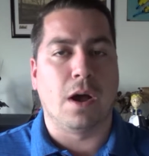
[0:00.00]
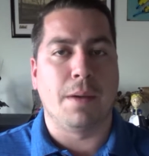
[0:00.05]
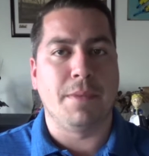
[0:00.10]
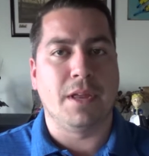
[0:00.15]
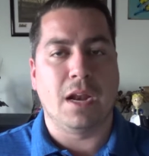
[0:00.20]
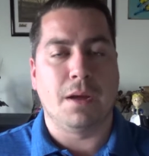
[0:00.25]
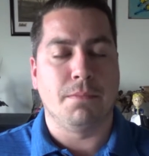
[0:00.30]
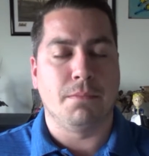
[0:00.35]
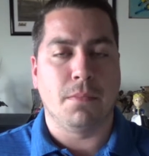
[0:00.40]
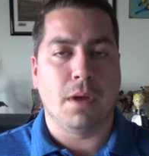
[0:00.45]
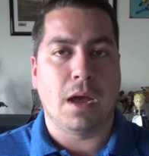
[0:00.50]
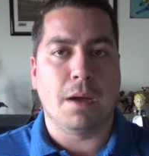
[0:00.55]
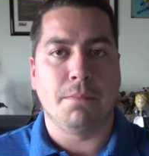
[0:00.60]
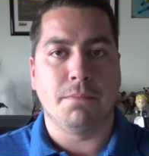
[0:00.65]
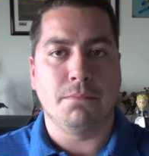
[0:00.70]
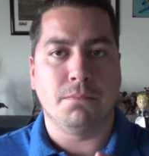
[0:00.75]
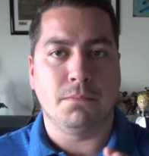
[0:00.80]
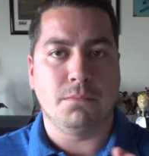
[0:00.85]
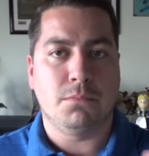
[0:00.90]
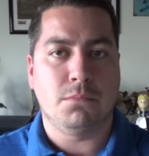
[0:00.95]
I mean,
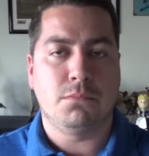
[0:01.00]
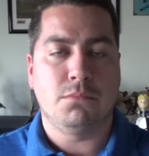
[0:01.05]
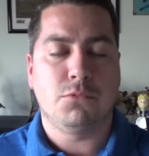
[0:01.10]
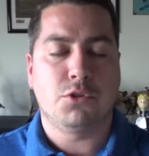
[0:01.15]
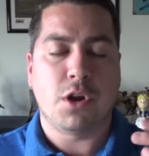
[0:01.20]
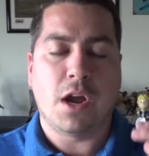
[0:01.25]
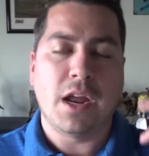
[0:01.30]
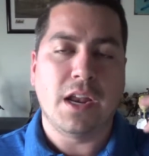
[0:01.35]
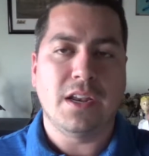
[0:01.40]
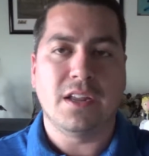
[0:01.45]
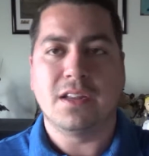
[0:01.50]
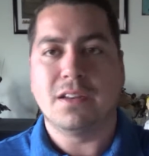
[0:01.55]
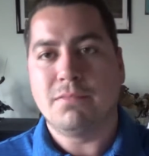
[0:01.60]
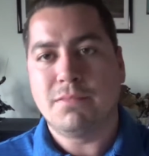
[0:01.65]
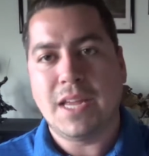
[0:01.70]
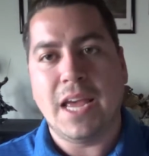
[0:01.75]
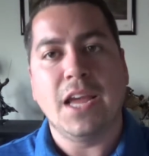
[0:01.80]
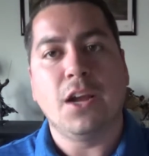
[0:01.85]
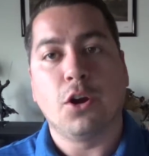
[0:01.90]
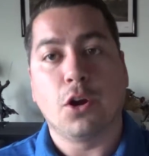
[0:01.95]
I'm trying to
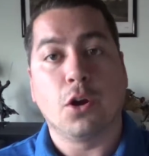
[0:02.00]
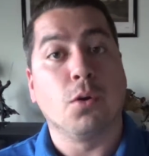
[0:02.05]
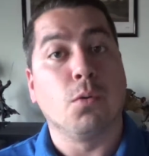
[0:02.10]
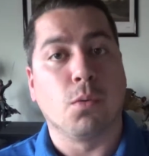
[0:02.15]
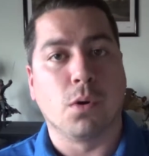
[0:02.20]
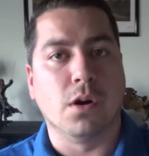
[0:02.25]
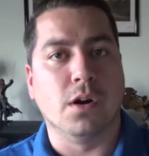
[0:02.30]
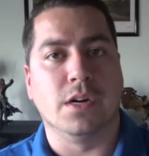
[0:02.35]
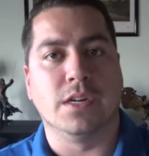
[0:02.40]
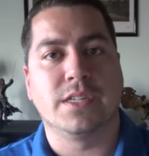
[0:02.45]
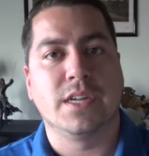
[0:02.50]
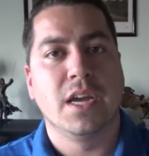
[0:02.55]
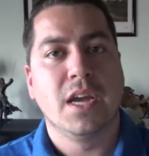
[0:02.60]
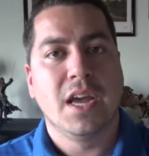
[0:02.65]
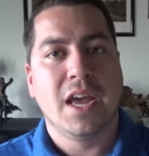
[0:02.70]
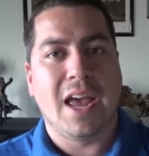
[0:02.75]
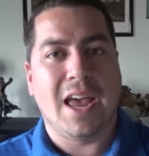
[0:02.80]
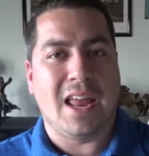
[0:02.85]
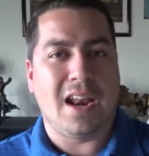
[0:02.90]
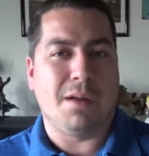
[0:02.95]
take her words
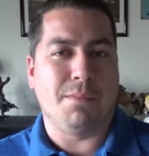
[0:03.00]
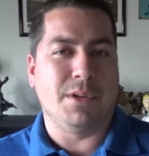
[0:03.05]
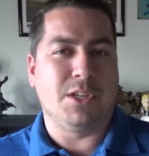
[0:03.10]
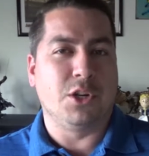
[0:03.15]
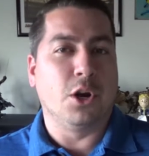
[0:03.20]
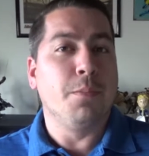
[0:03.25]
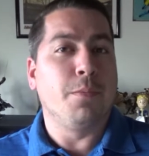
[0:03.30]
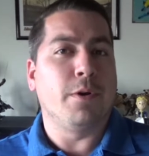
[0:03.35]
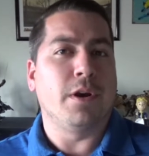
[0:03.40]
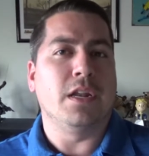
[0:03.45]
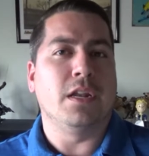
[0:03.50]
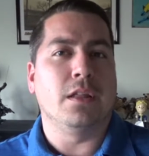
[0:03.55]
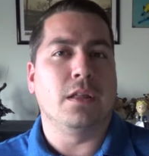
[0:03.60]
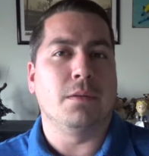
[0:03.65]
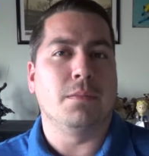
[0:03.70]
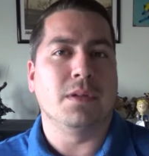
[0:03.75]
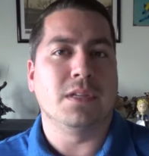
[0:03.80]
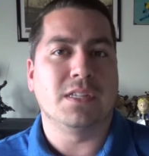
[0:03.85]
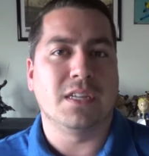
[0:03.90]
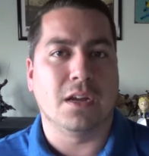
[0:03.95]
and I'm interpreting
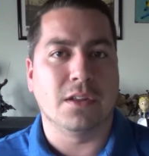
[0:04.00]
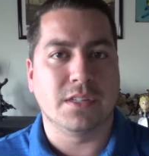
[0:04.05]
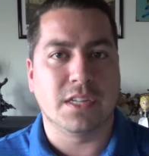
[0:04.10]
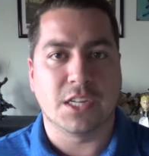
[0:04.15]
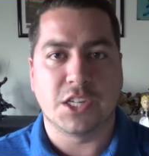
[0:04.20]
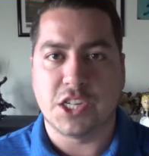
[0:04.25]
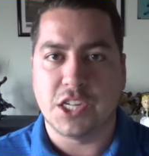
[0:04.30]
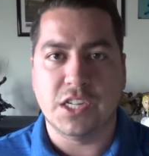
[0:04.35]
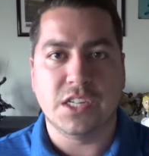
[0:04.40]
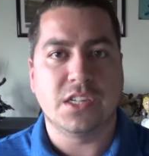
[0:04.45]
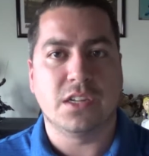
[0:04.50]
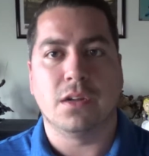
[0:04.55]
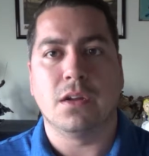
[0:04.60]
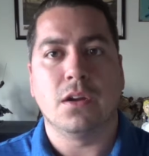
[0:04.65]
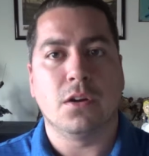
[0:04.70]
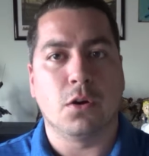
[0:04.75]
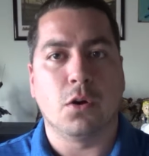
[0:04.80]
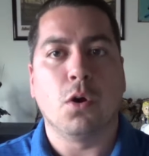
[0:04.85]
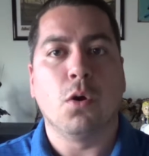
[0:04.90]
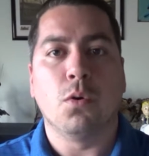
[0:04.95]
them. It sounds like she's
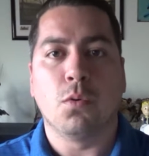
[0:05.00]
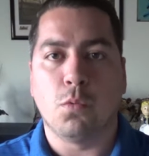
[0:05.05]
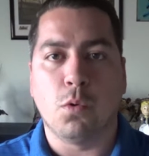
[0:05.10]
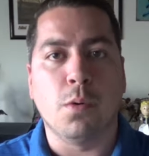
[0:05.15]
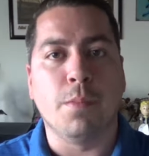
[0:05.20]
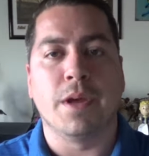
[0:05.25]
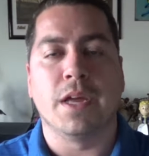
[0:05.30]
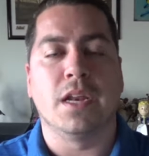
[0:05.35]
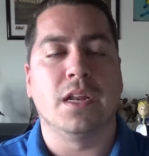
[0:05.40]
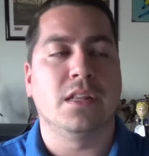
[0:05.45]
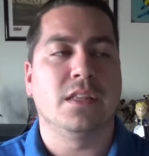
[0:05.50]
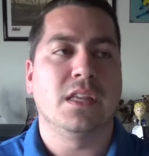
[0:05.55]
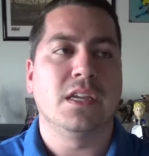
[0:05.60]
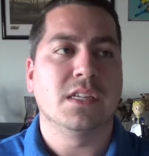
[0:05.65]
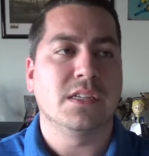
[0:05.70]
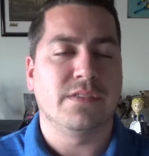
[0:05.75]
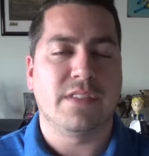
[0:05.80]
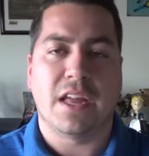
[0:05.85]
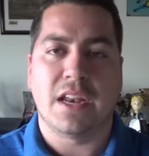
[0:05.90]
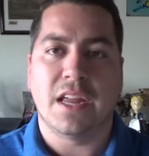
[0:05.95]
her own woman and
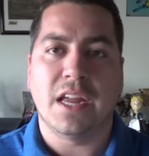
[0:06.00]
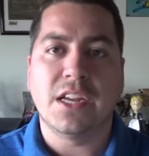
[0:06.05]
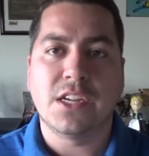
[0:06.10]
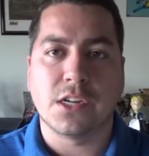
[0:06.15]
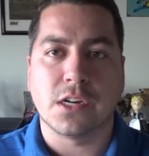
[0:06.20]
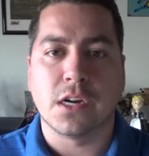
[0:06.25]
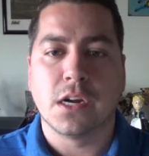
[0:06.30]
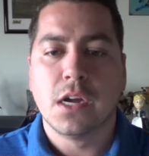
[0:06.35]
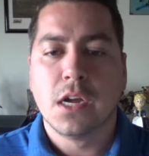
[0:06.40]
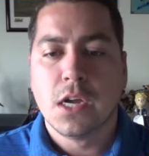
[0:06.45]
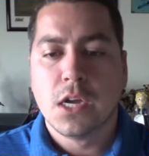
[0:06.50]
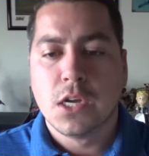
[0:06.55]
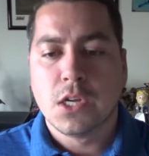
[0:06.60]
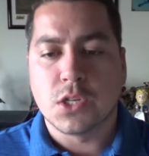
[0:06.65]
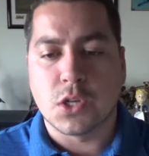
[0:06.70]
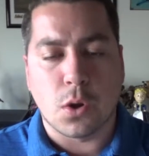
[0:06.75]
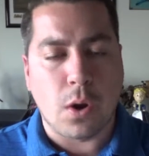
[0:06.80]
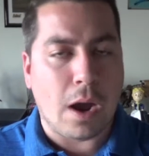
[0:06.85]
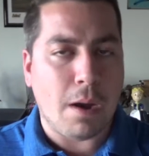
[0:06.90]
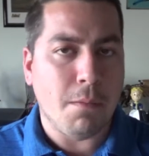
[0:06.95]
things of that nature.
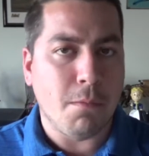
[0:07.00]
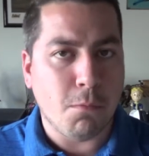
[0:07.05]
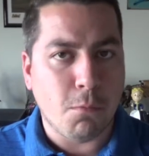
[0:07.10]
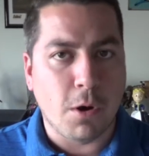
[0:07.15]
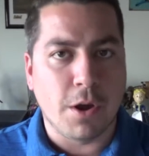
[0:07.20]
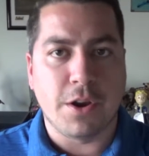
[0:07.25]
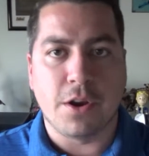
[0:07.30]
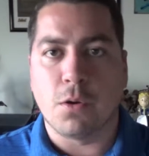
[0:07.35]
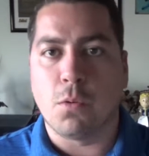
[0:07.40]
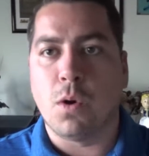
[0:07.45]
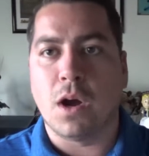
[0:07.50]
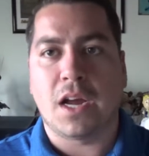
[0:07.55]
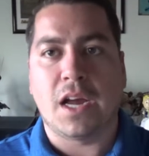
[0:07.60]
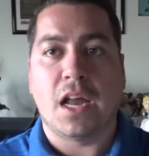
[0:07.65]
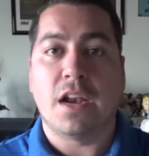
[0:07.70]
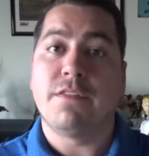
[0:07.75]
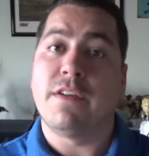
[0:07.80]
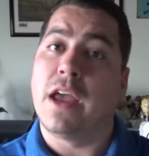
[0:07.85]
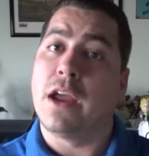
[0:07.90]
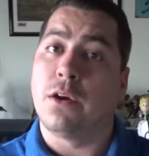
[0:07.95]
So I wonder what
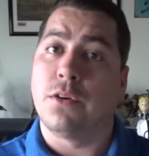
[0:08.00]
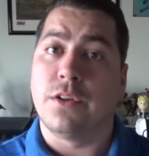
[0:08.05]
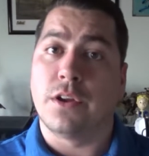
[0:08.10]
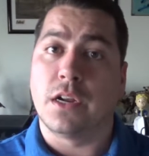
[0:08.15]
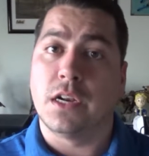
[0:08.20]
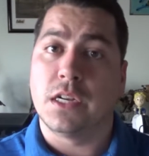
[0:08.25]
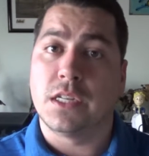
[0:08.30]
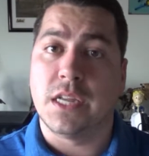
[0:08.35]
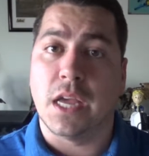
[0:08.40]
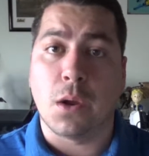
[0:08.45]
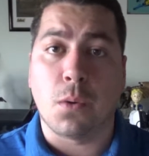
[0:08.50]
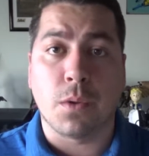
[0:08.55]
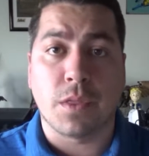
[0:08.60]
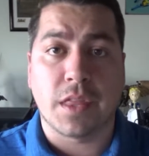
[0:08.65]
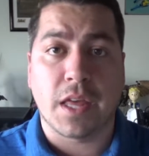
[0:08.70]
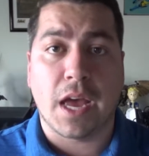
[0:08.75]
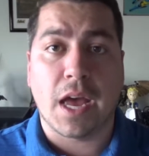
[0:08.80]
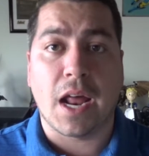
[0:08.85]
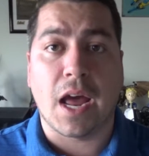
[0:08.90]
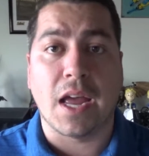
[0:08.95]
kind of angle they're going to take with
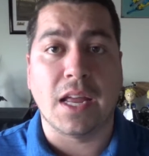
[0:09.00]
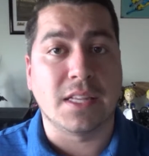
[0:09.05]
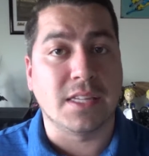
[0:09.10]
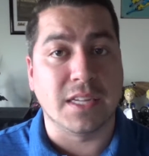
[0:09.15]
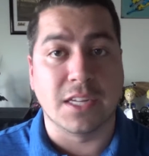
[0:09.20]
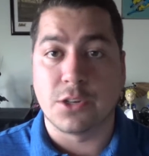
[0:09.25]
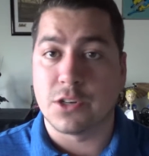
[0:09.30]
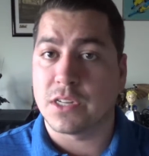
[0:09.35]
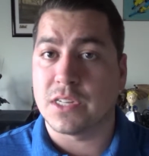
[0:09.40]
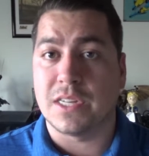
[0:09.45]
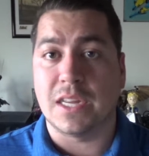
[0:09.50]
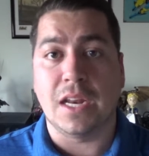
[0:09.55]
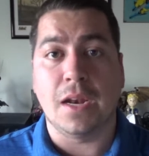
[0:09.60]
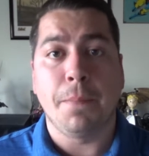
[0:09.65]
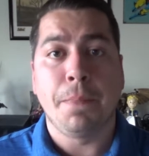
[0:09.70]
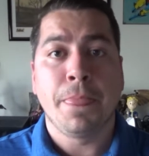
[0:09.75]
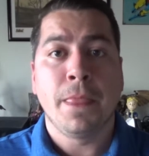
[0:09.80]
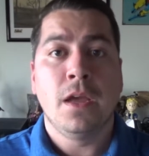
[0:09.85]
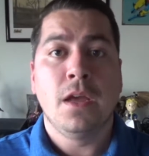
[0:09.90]
that. It's interesting.